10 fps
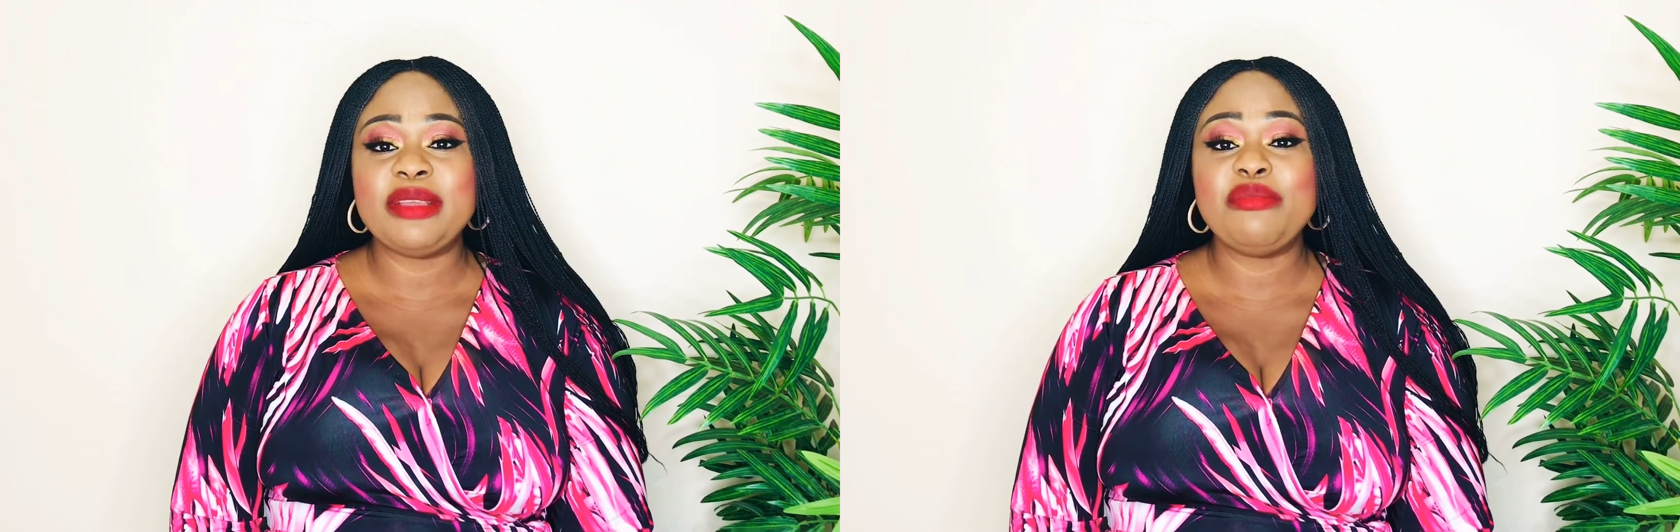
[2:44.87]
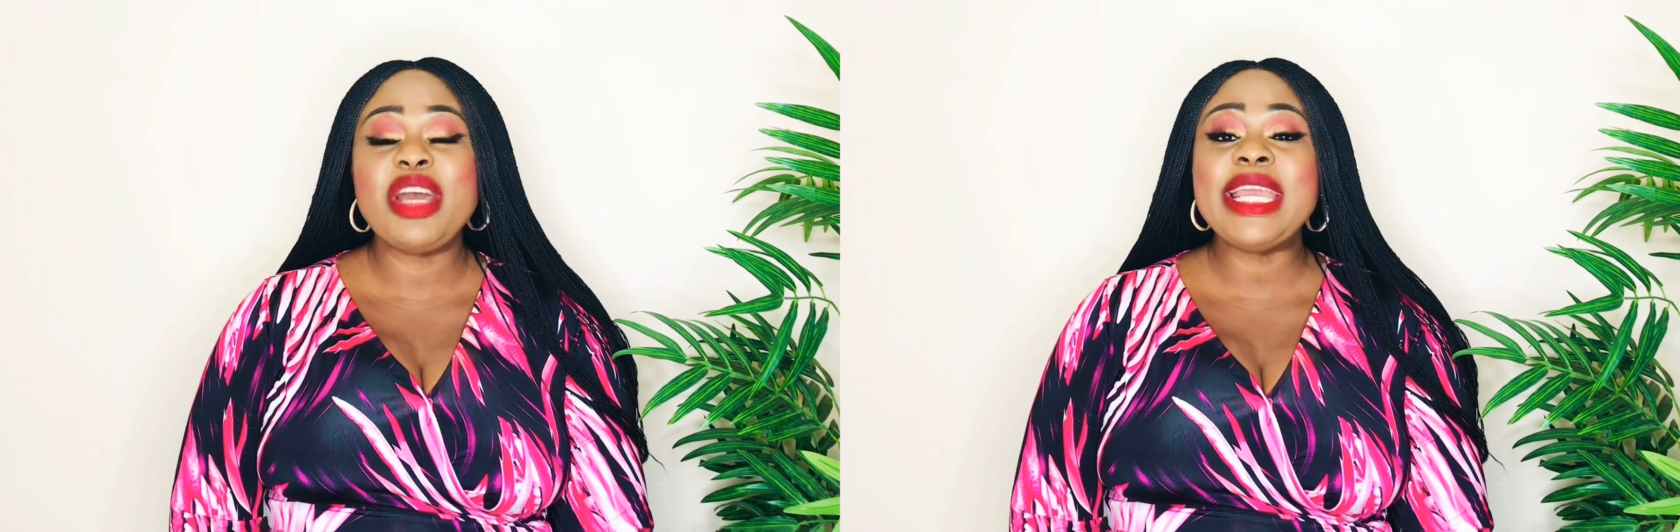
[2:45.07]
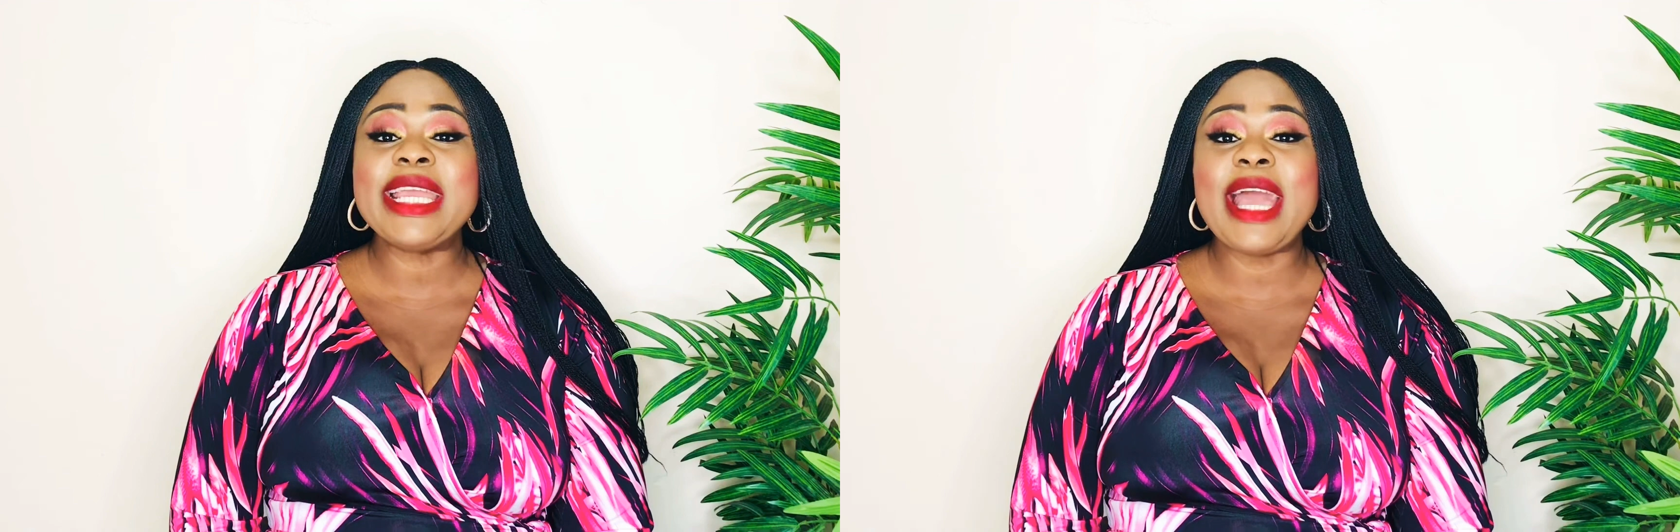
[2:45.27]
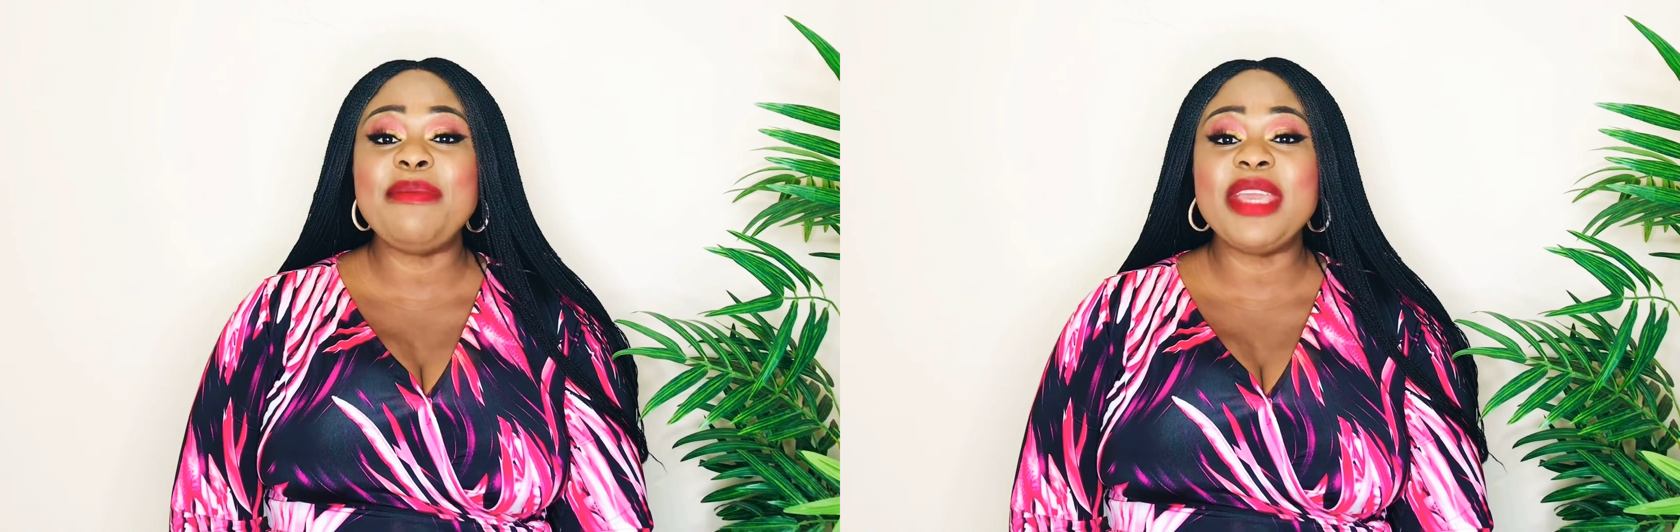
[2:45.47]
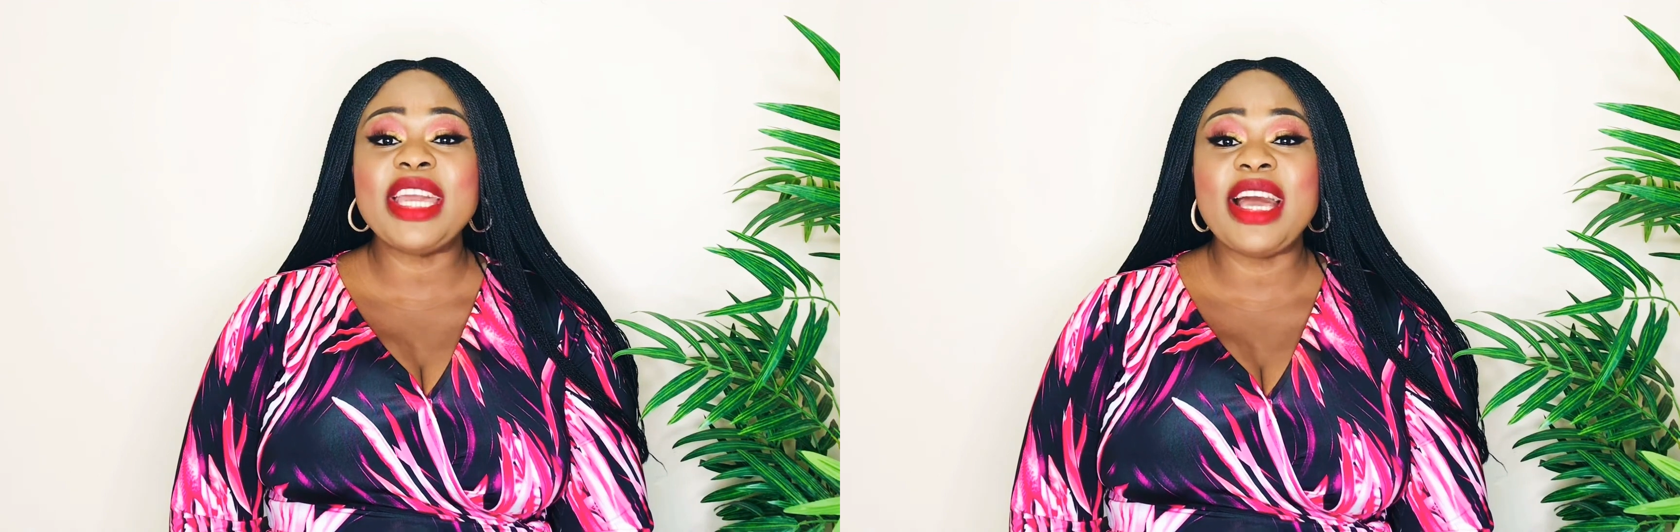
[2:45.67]
but it can
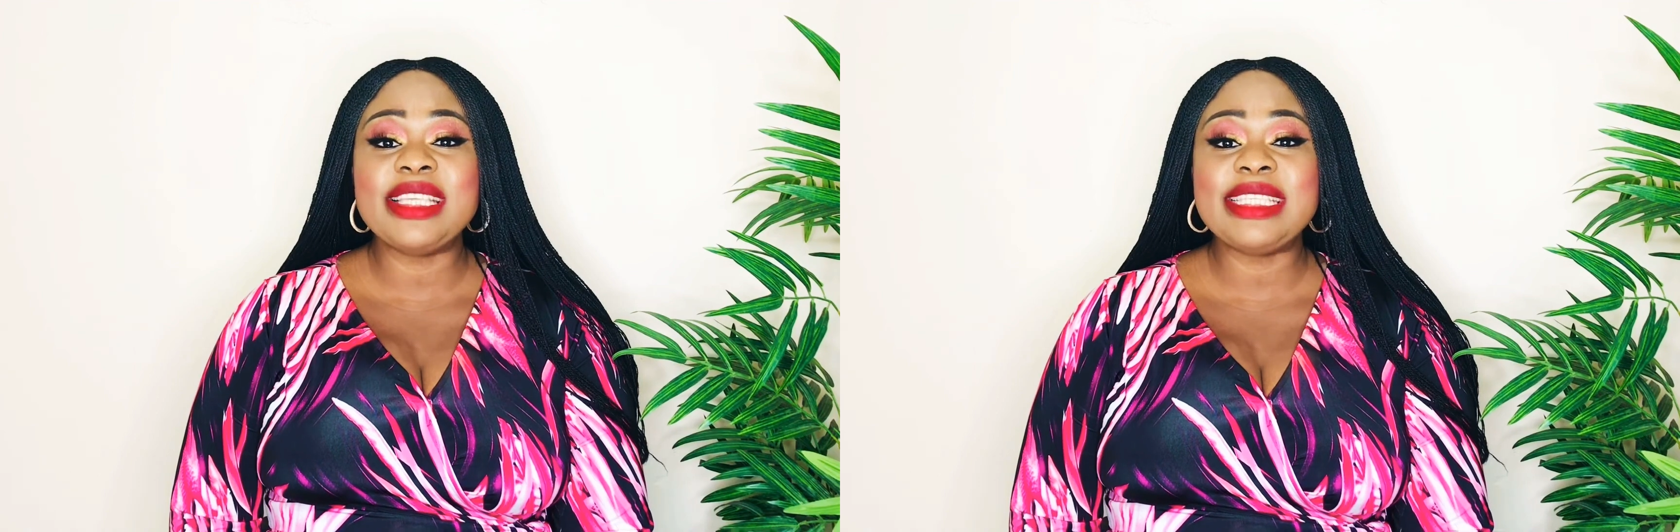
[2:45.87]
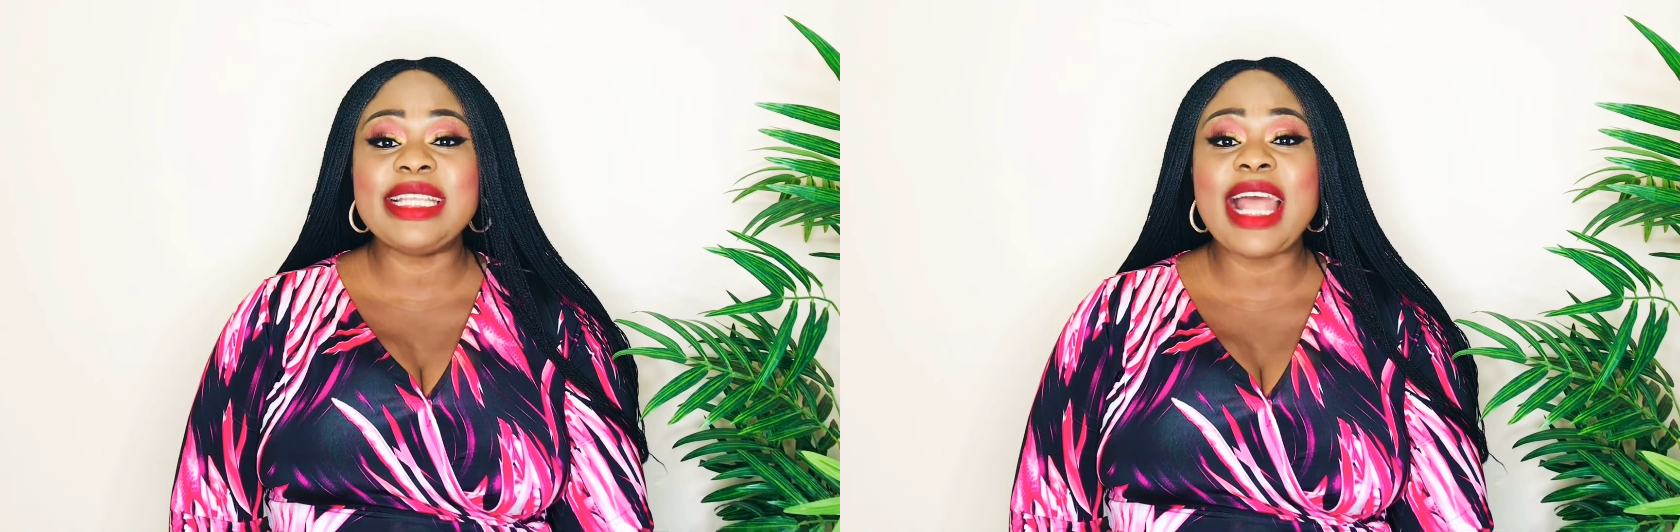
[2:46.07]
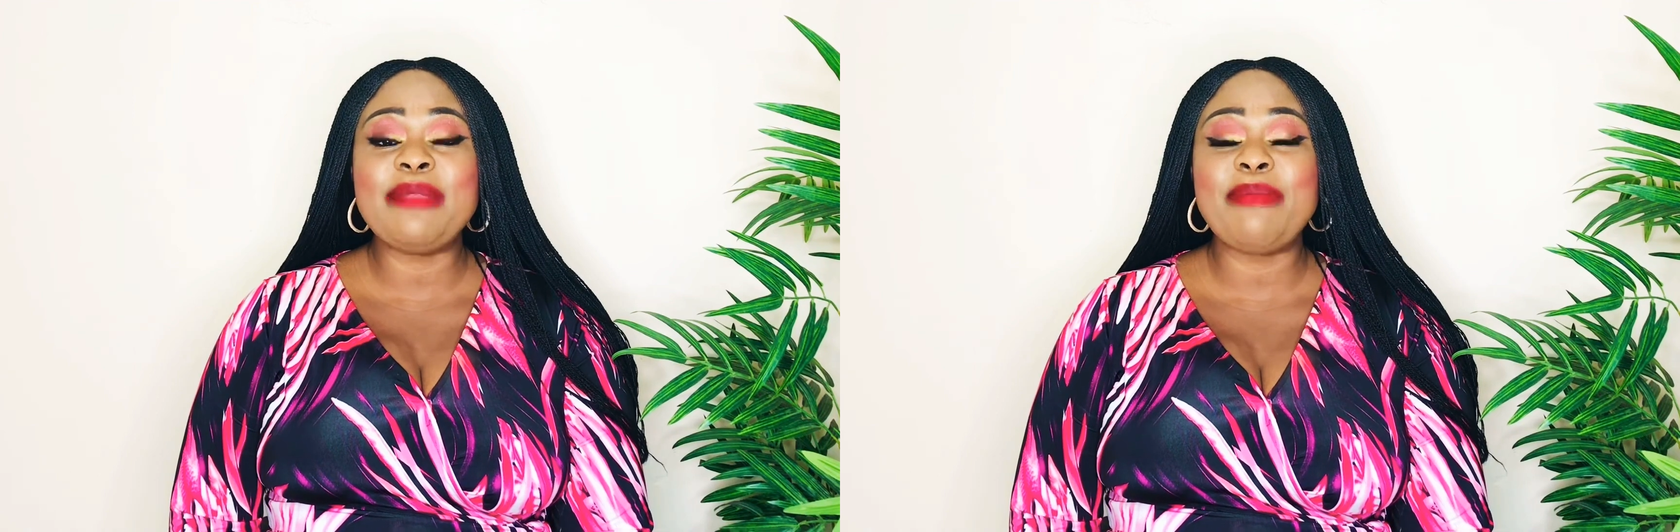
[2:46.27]
be considered